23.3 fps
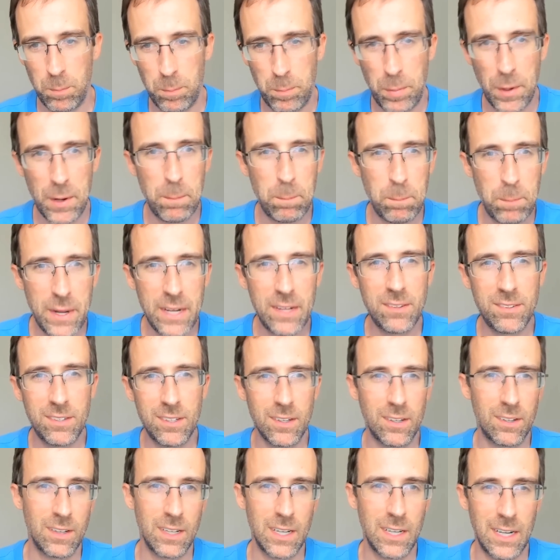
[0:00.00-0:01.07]
But
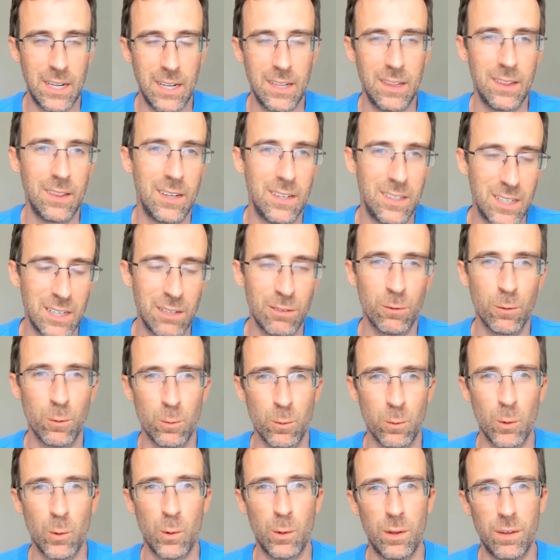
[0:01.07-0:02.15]
basically, the general
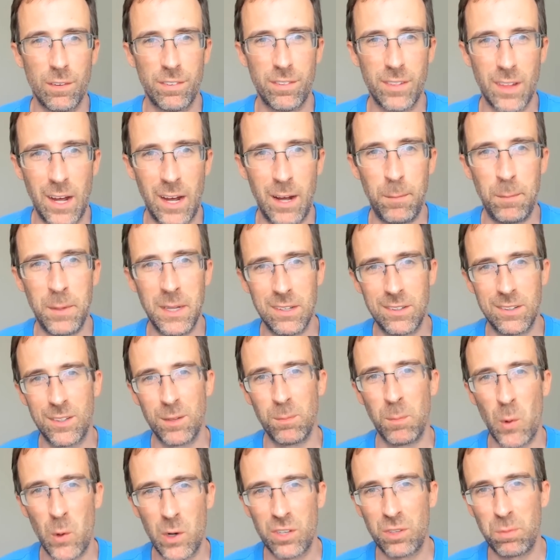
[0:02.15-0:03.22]
rule of thumb is the
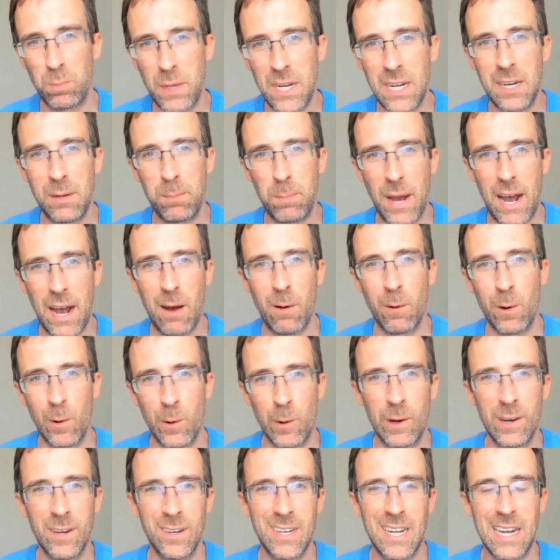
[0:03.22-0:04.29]
more speed power
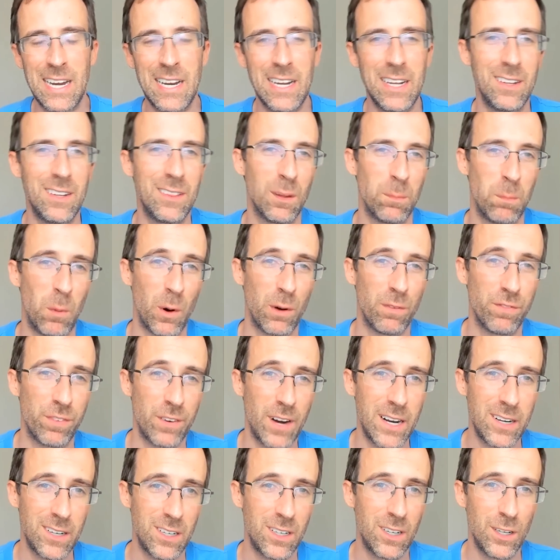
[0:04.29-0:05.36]
orientated, the more
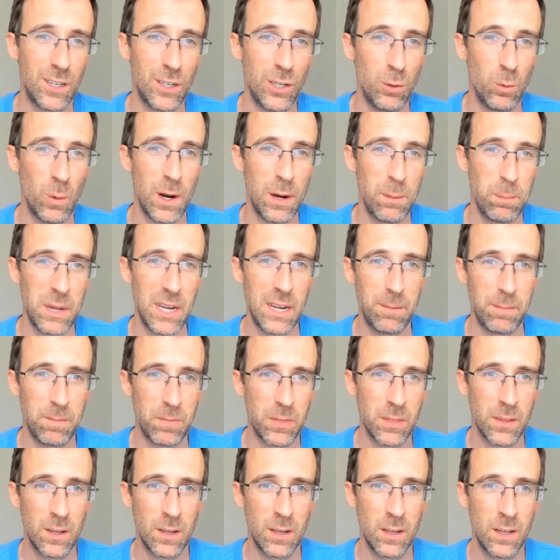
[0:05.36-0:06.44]
fresh you want to be,
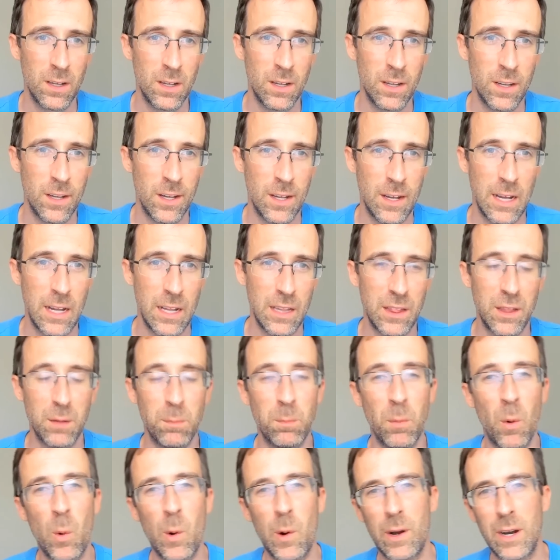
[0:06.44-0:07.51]
the
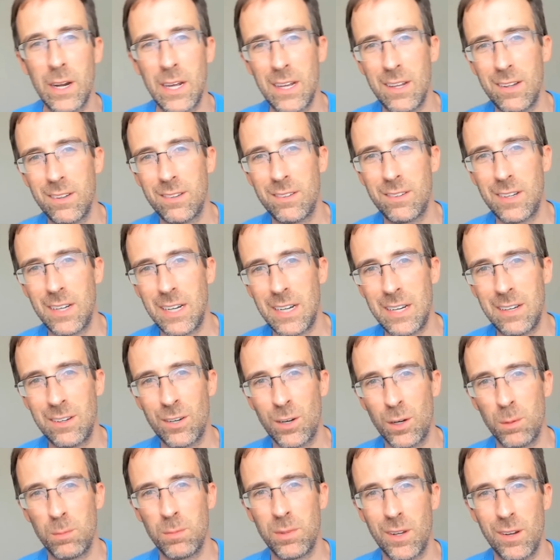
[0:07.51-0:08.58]
more it is in
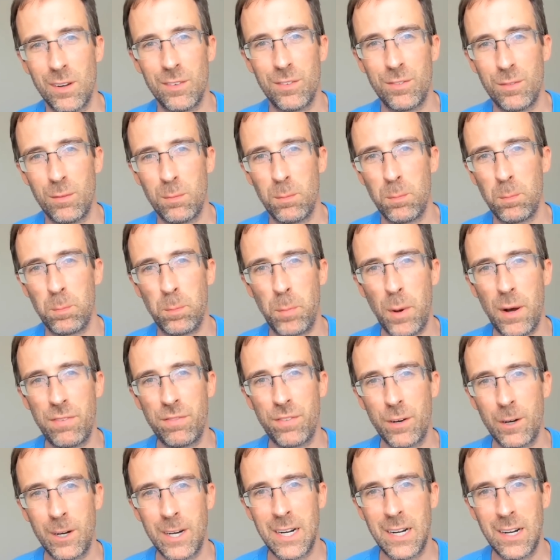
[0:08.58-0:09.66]
terms of
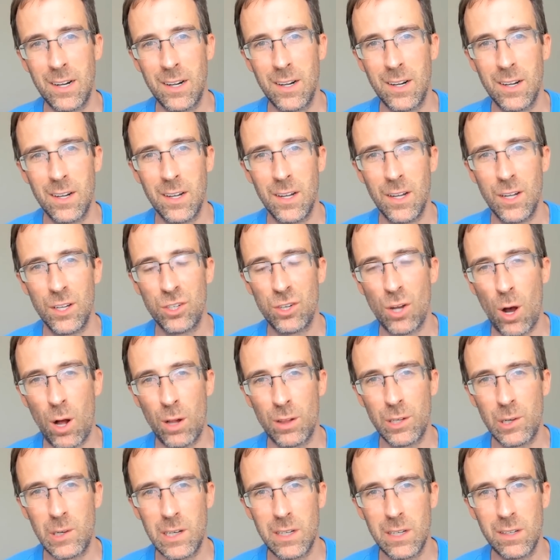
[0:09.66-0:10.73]
buffering
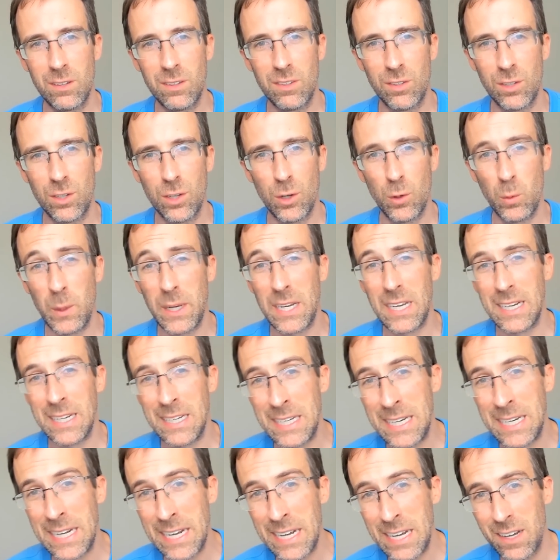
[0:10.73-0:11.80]
tolerance. We
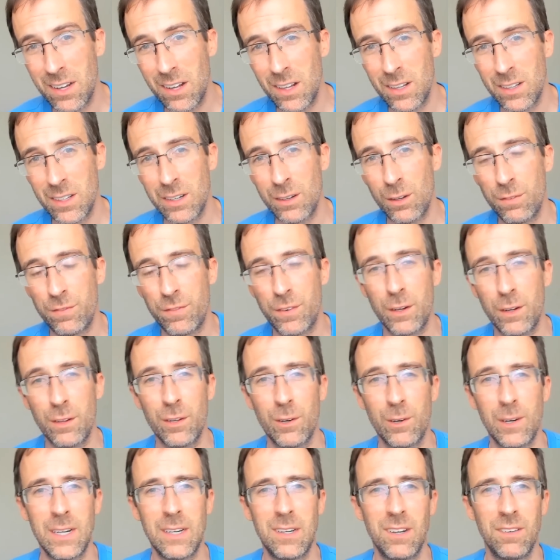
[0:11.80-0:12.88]
can dig a little
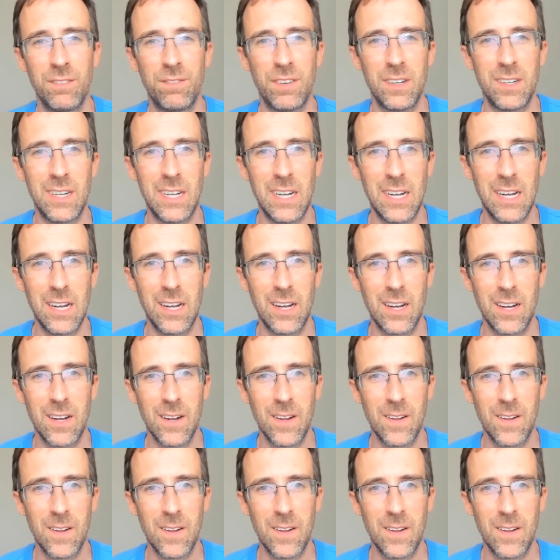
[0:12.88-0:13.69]
further into fatigue.